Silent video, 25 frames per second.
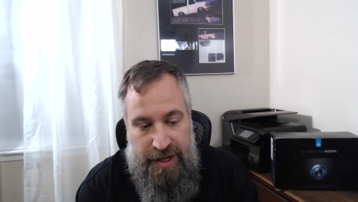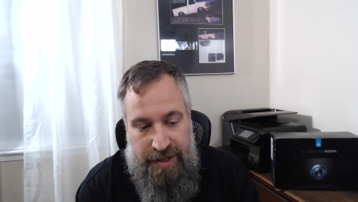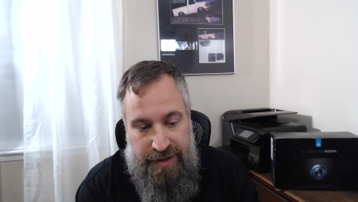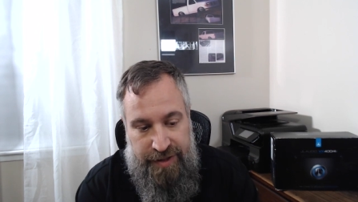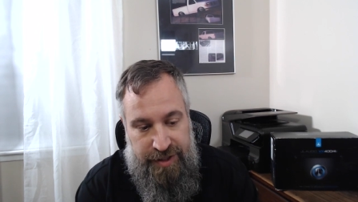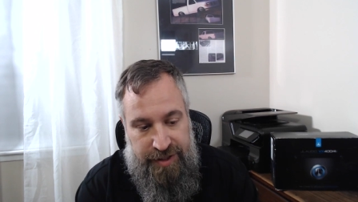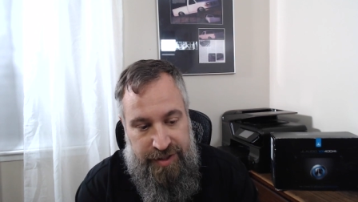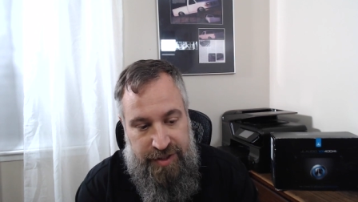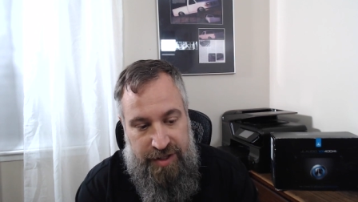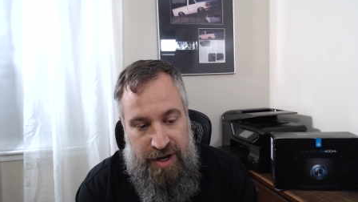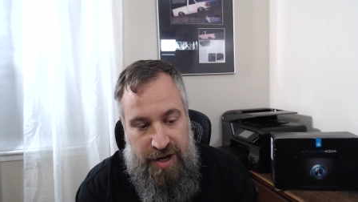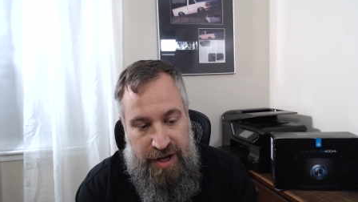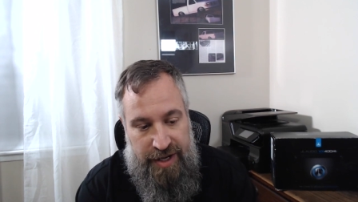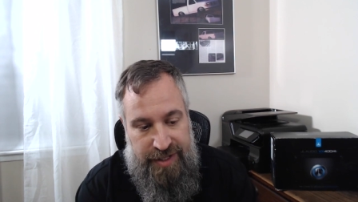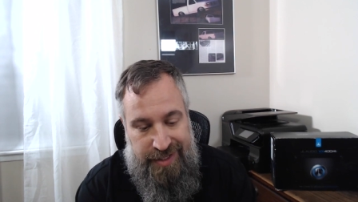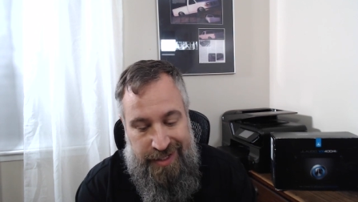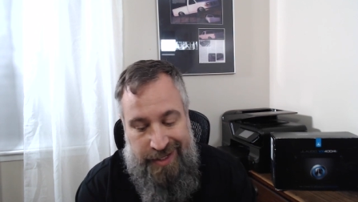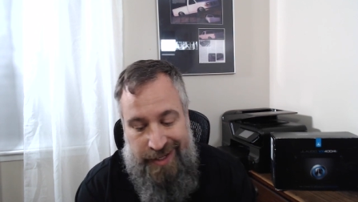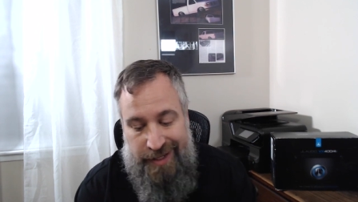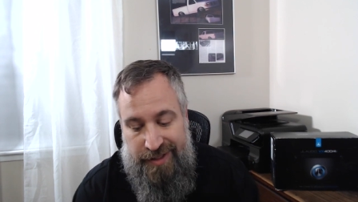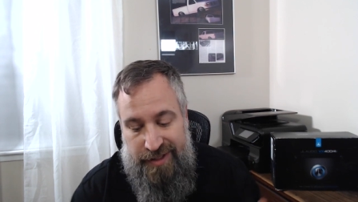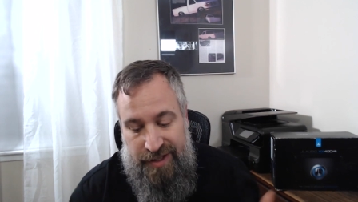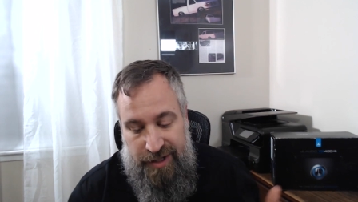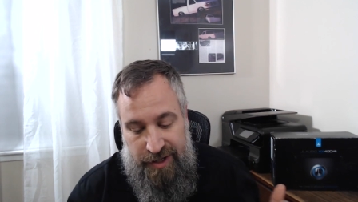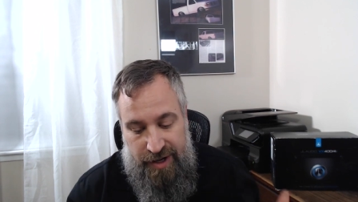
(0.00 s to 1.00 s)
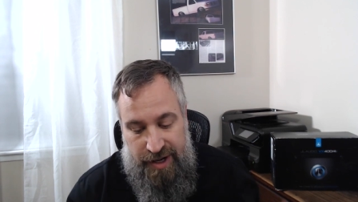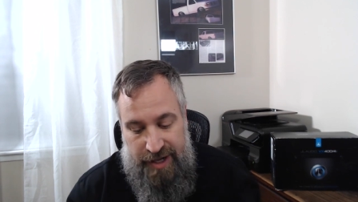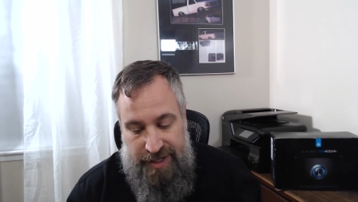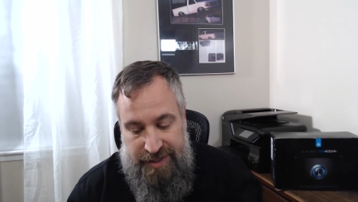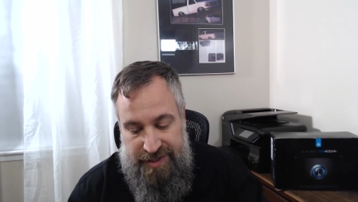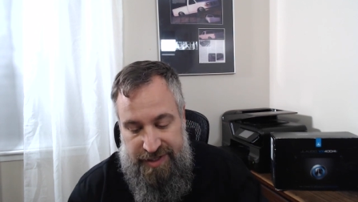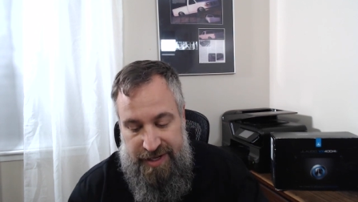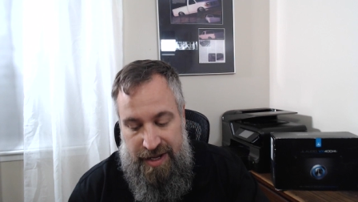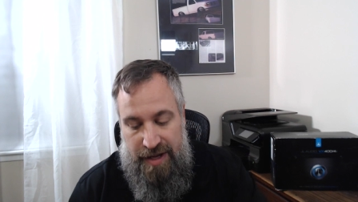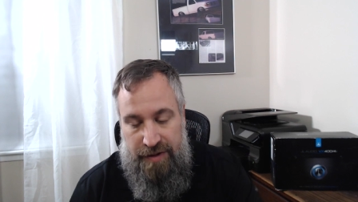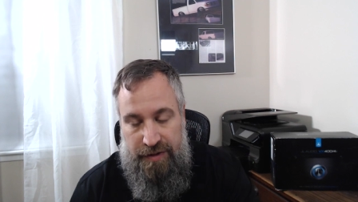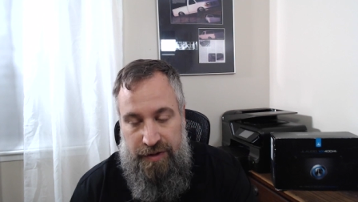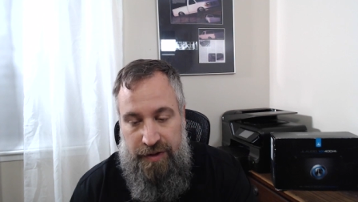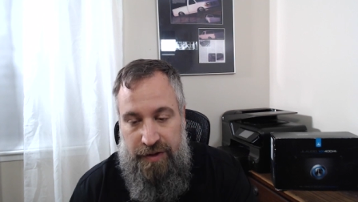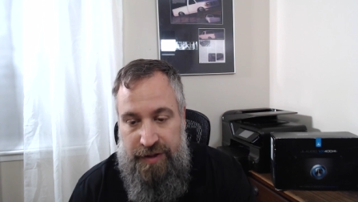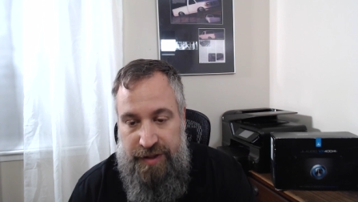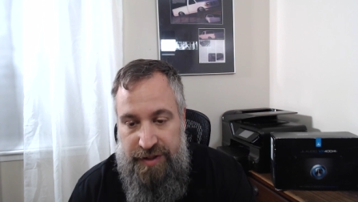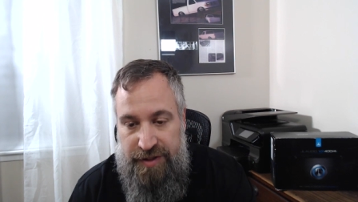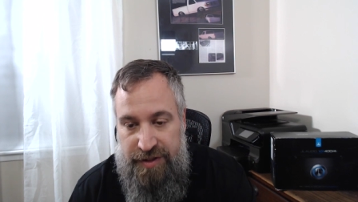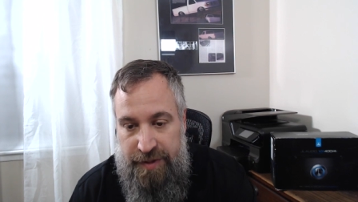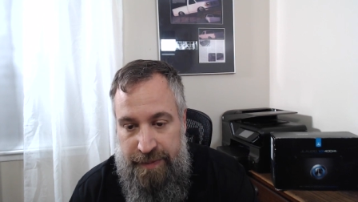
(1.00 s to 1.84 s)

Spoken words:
that's causing it to not sound good.